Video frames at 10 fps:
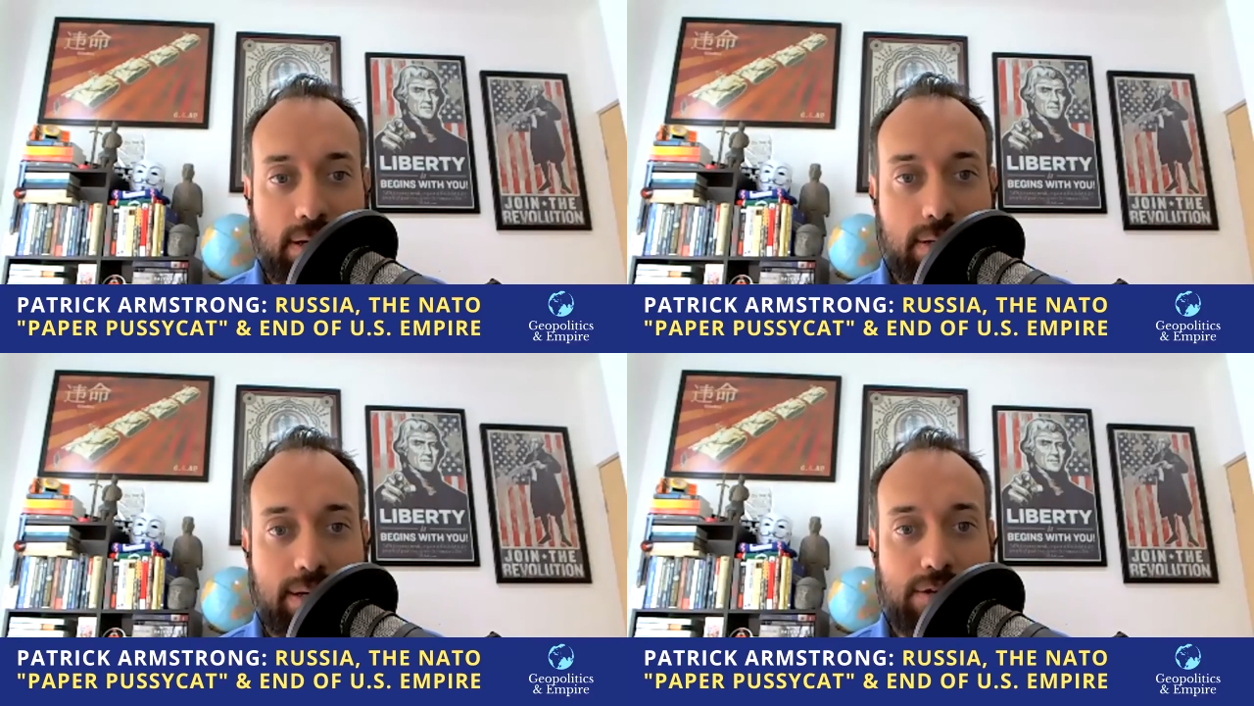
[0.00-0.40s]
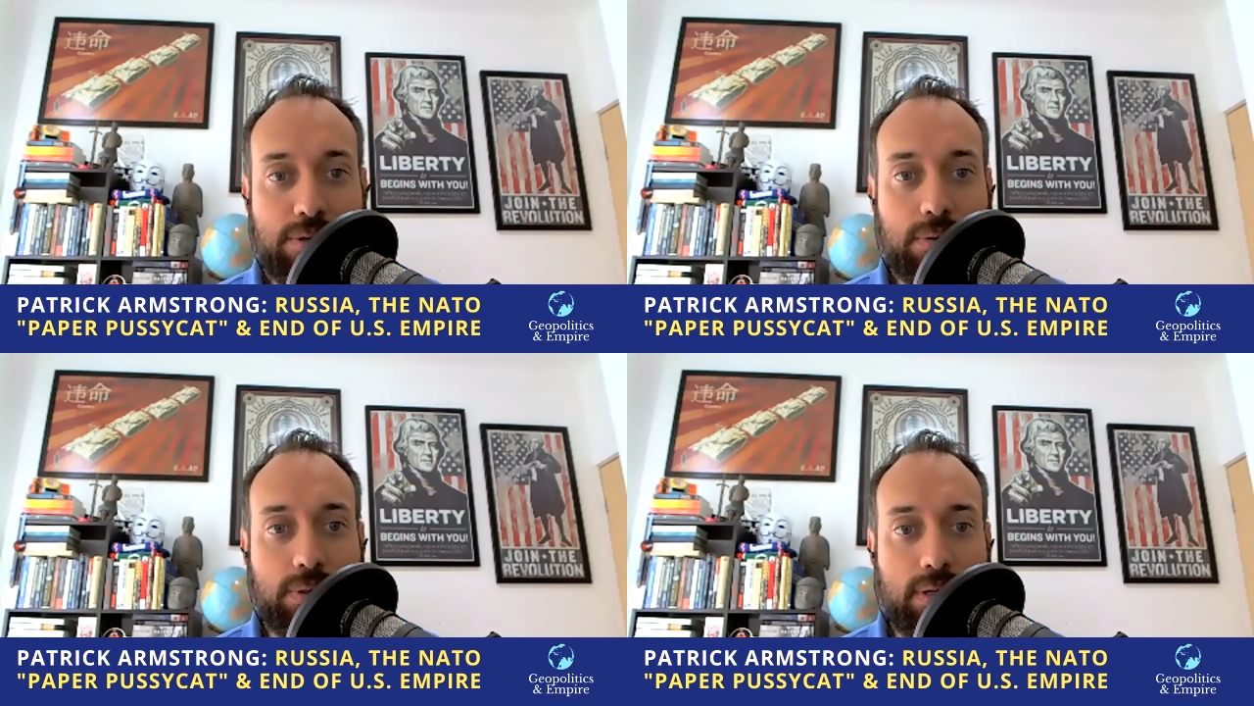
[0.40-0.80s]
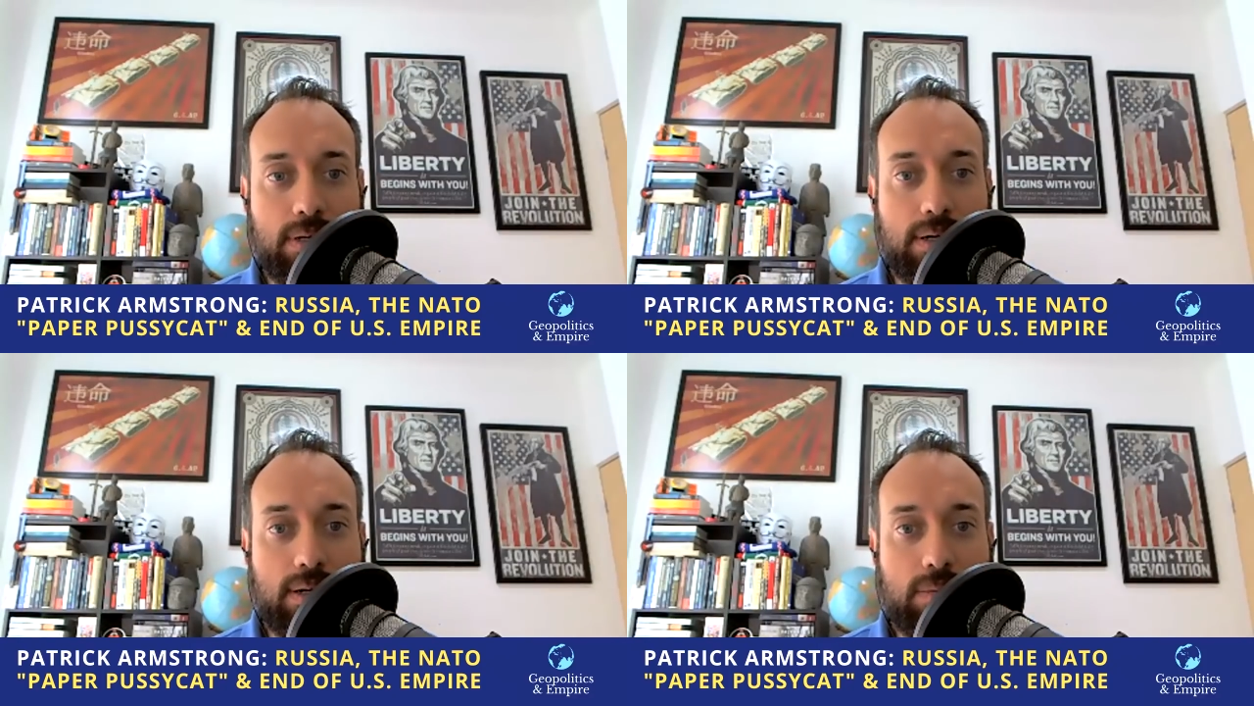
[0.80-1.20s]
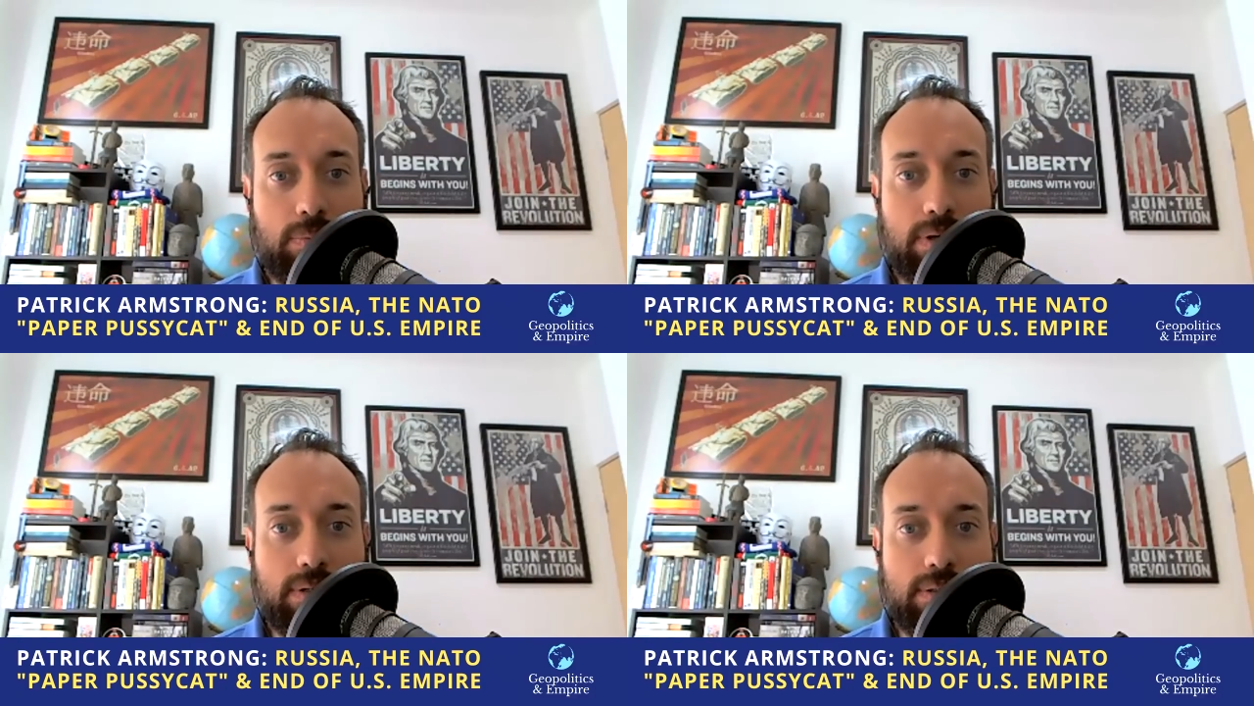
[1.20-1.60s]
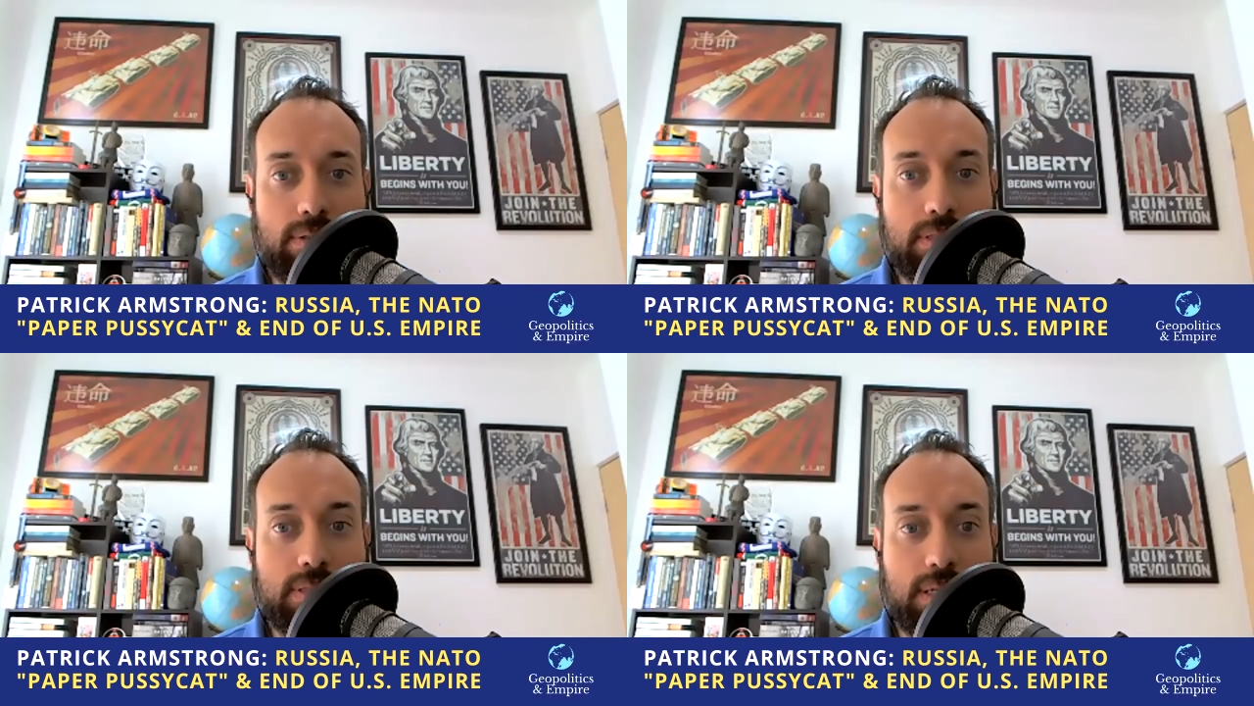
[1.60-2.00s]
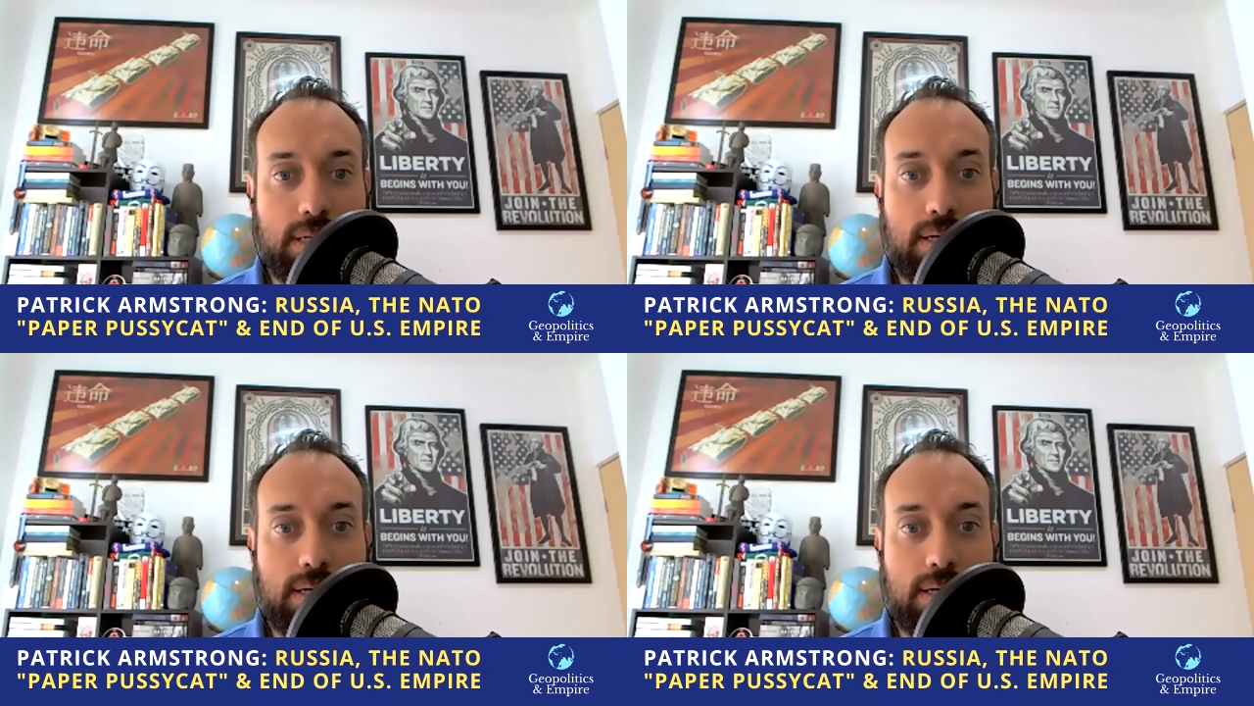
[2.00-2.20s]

NATO partners.